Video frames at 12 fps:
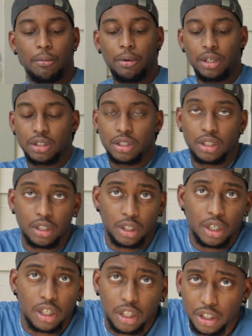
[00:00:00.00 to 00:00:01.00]
But
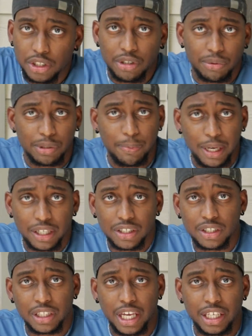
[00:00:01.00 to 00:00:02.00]
some
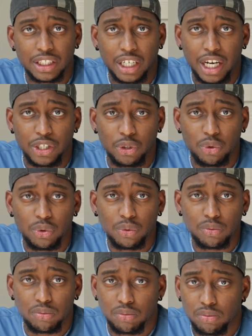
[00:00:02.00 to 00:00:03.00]
specs that I
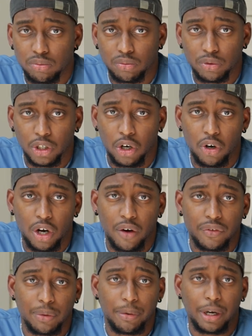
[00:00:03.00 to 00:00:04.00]
do know of the